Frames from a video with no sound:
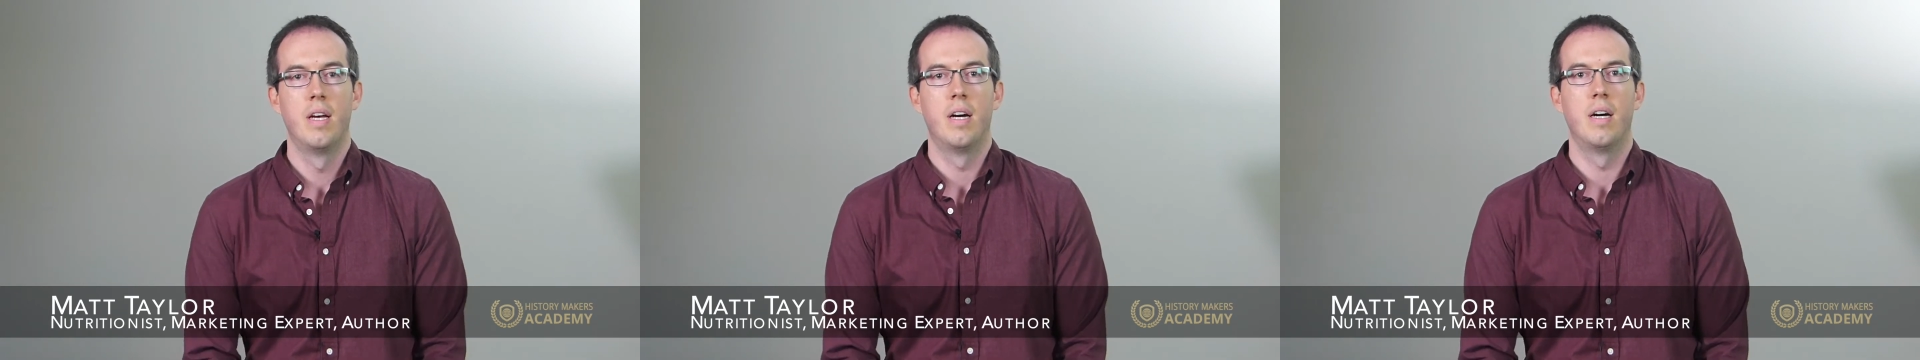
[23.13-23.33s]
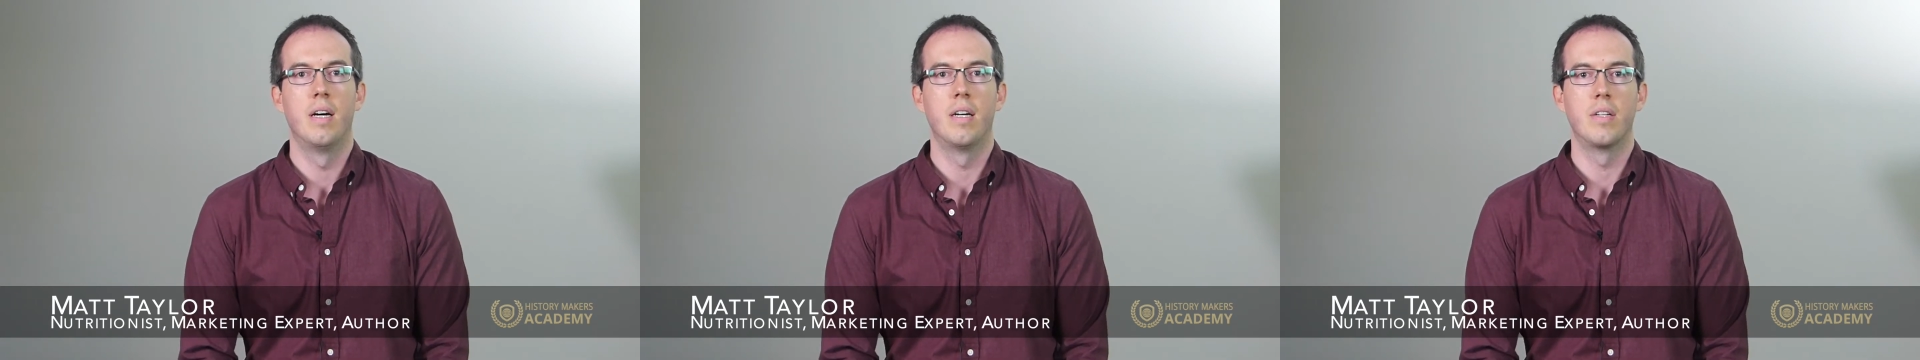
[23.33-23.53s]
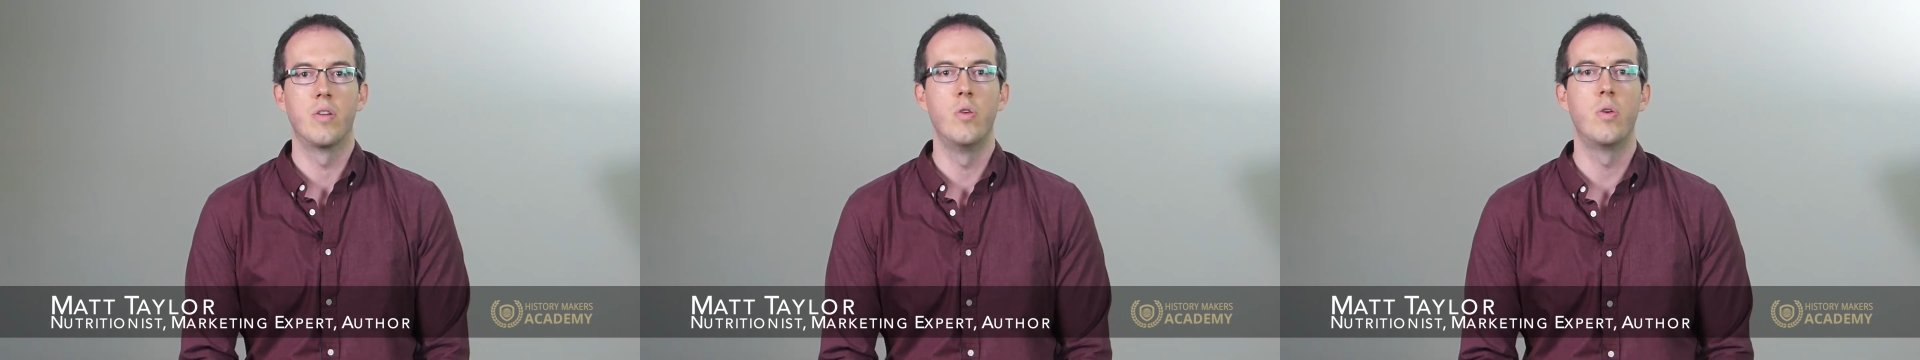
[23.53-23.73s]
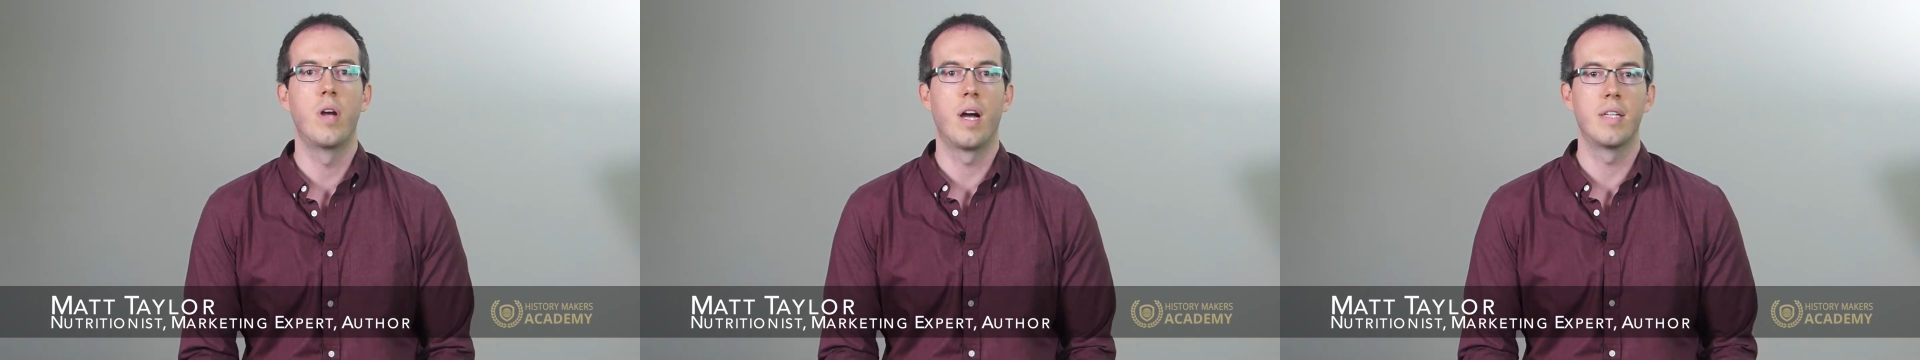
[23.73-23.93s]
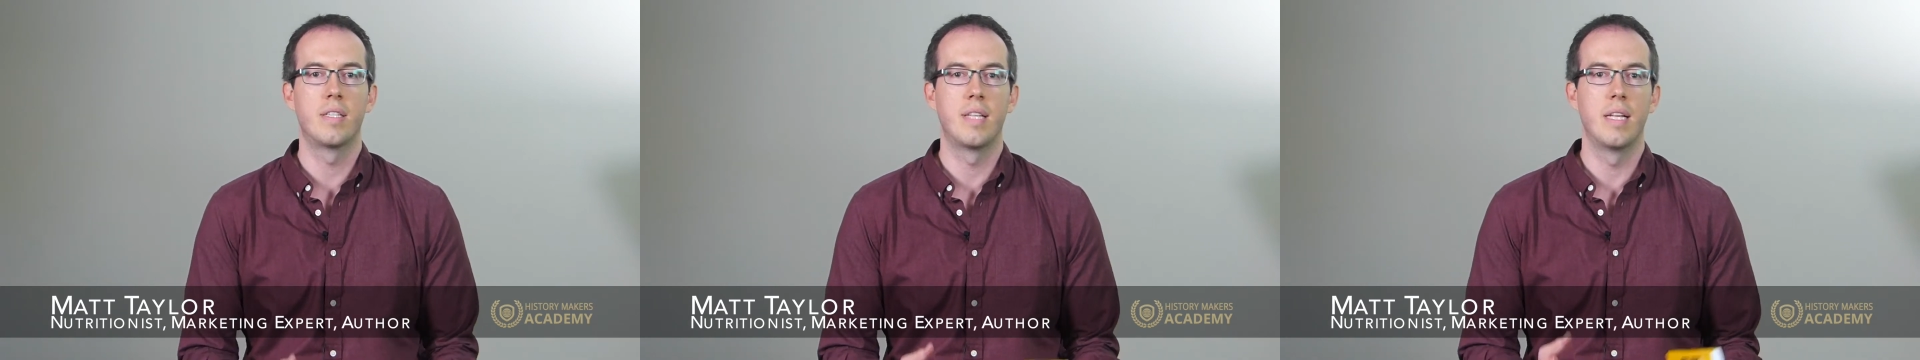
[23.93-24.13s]
on who
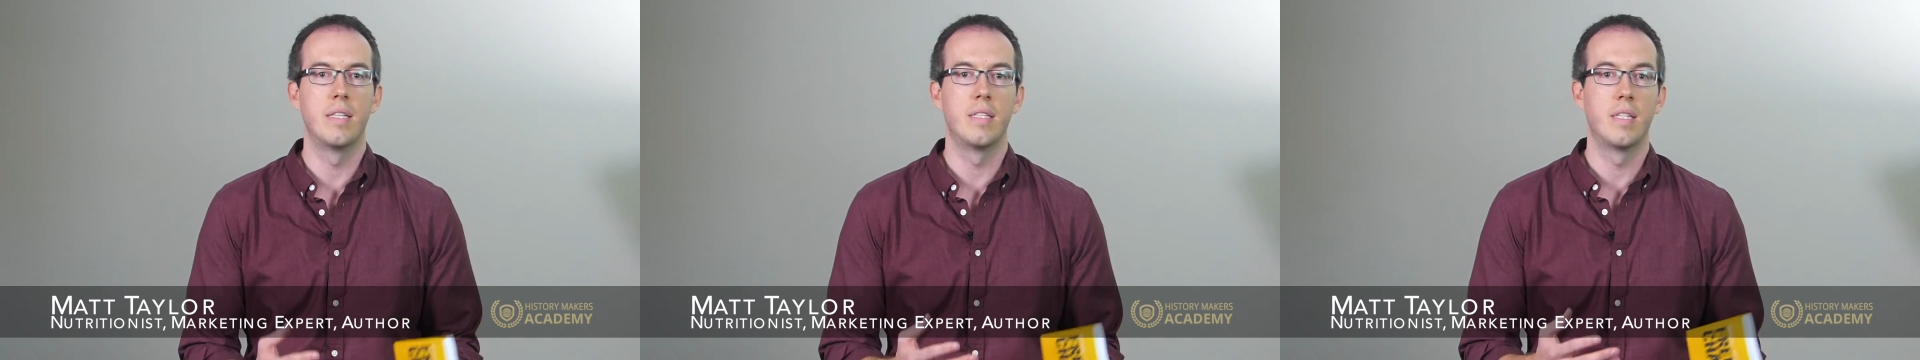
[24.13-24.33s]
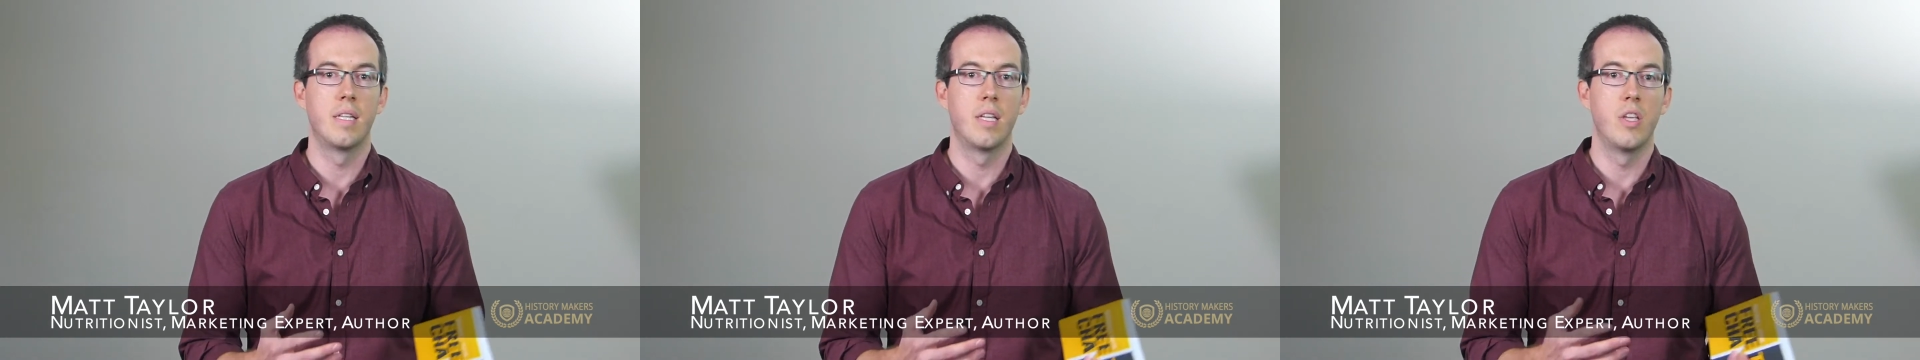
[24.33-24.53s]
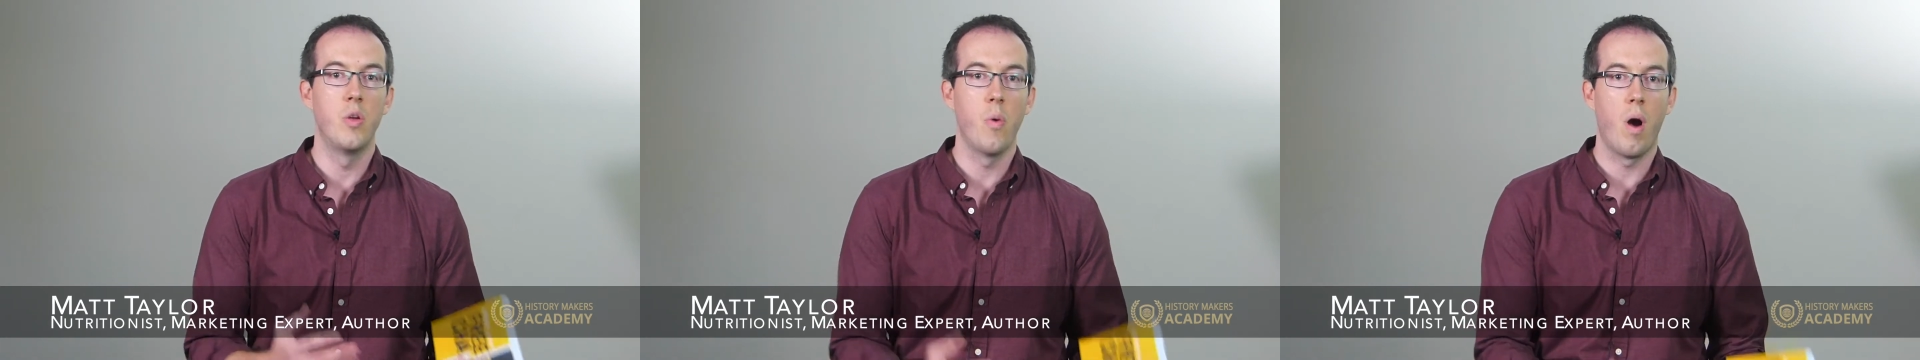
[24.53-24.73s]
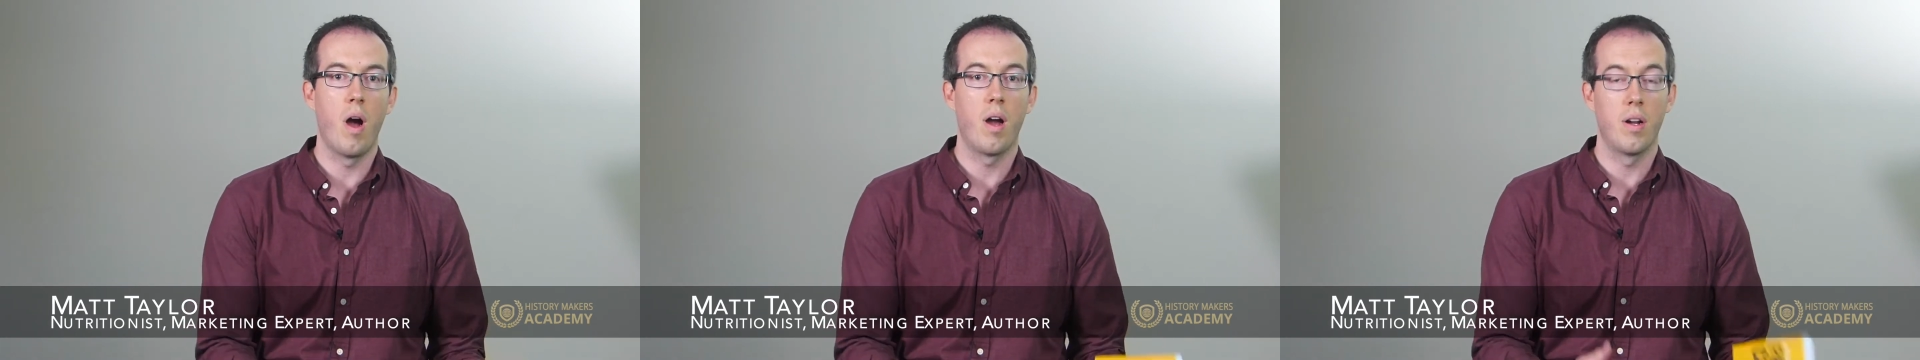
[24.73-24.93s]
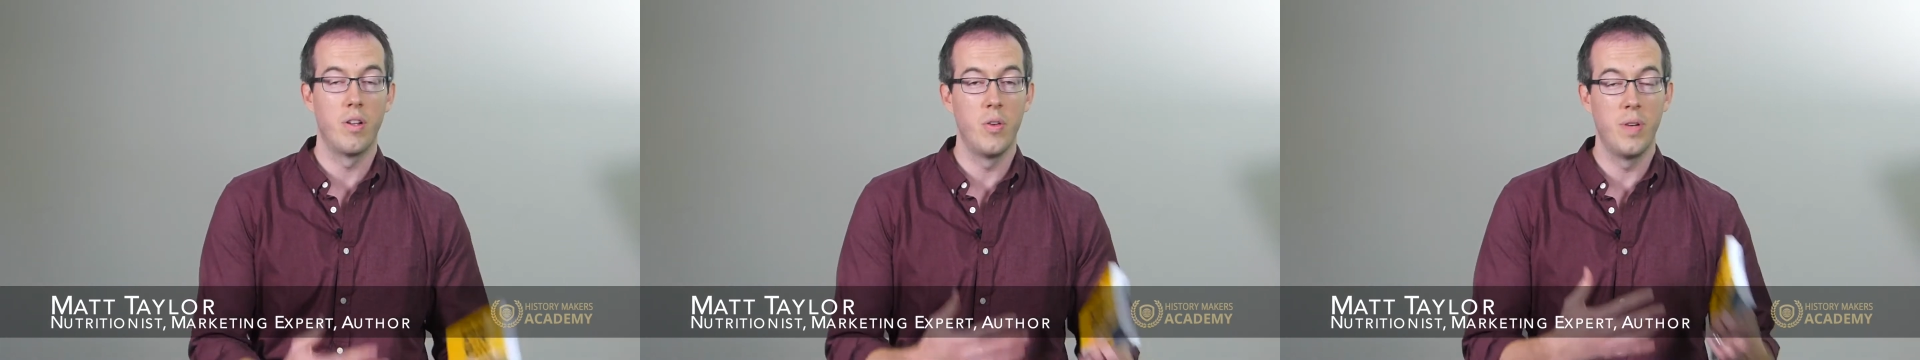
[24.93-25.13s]
God says you
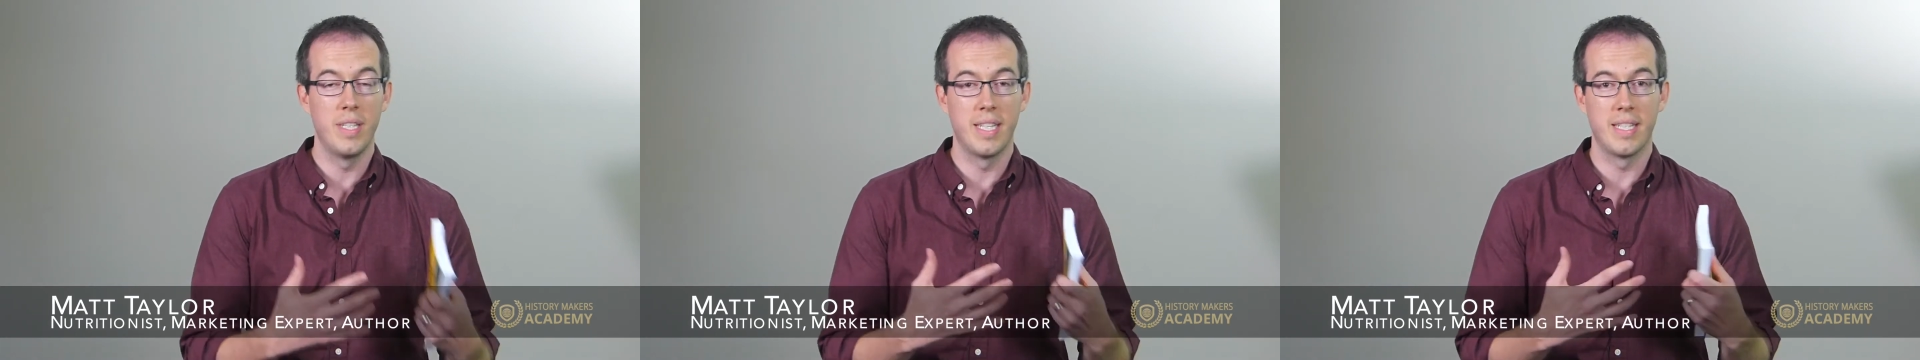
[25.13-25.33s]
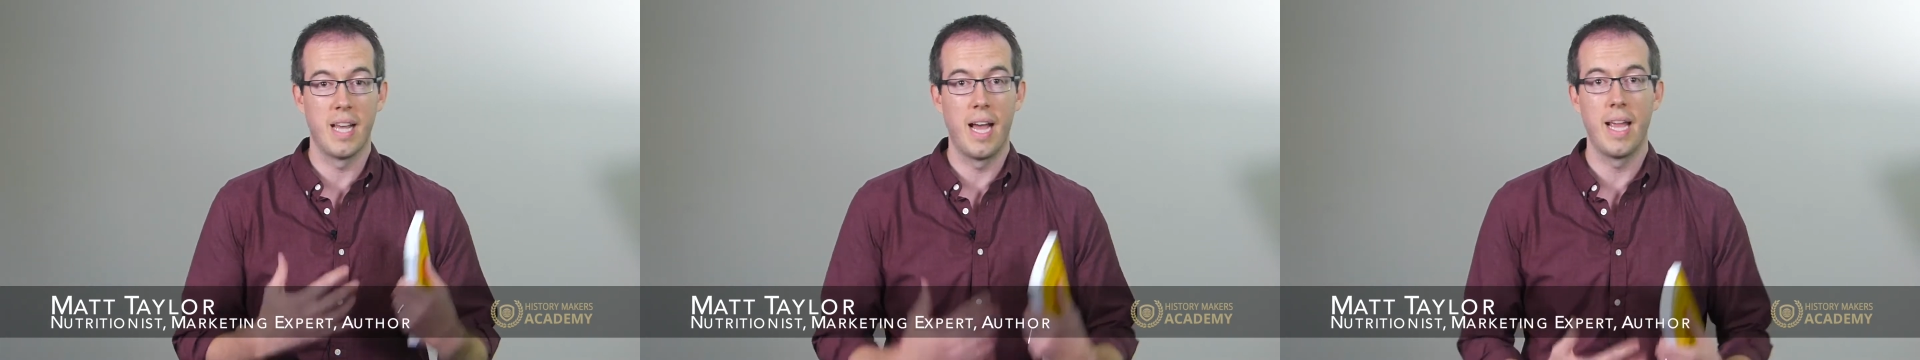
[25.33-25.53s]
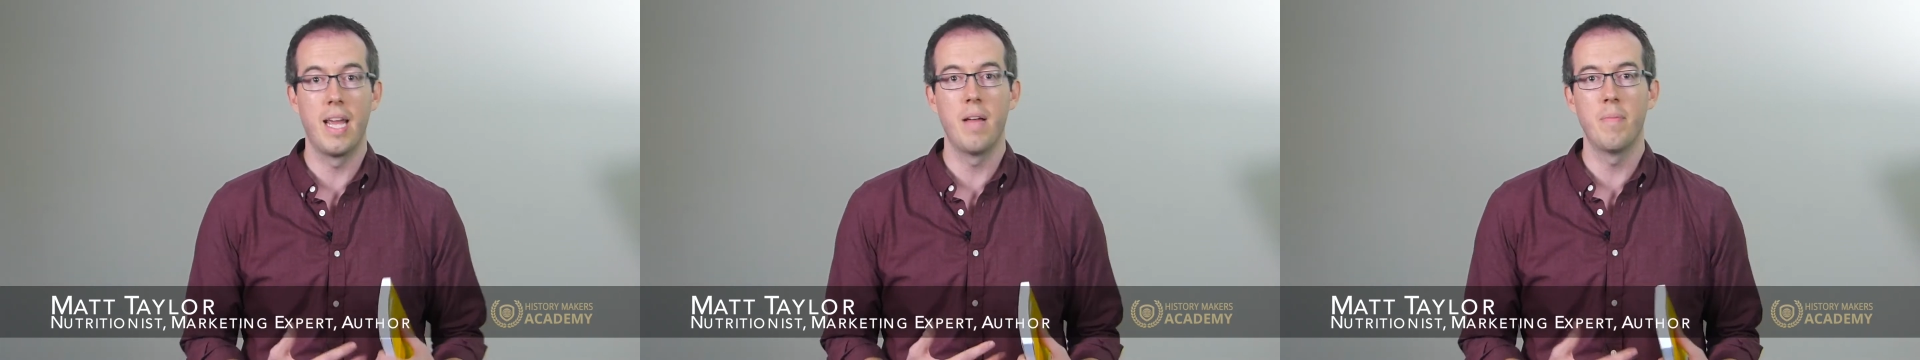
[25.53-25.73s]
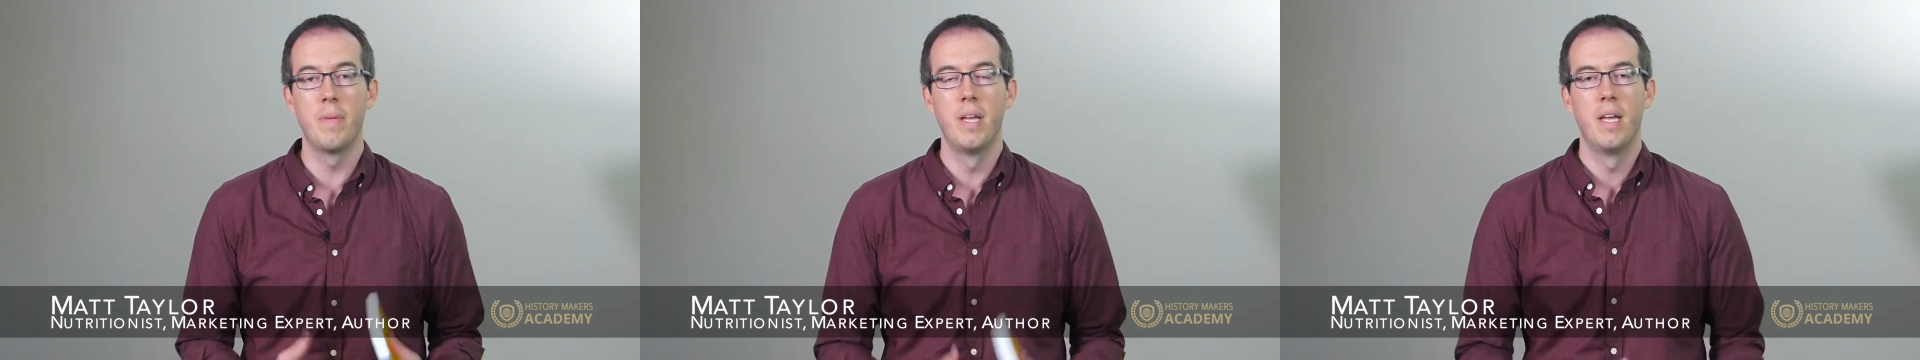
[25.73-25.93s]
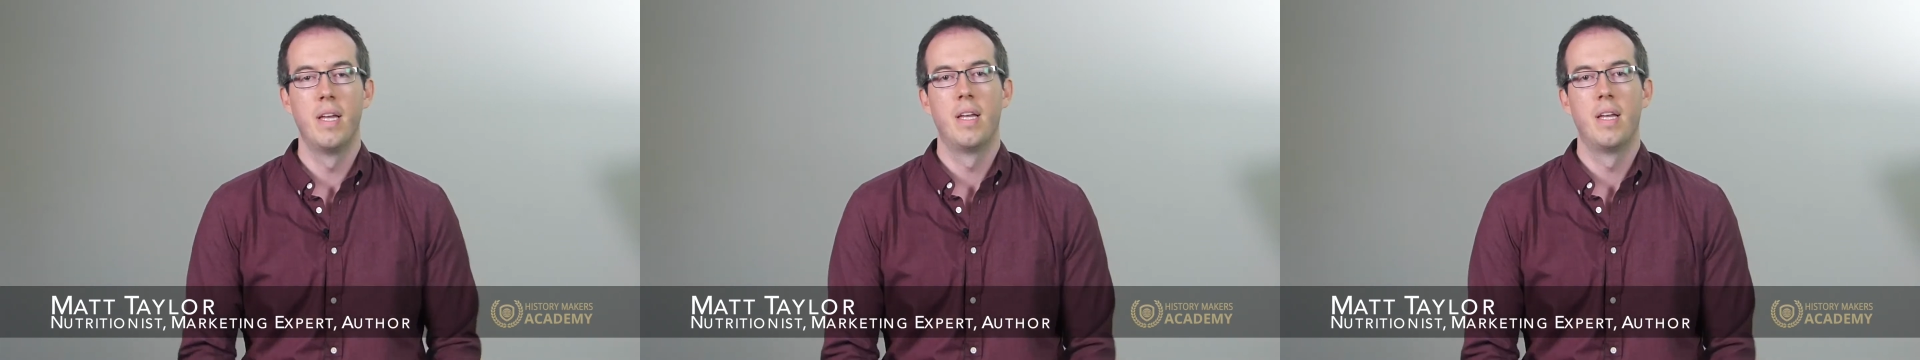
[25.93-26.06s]
are and who He says I am,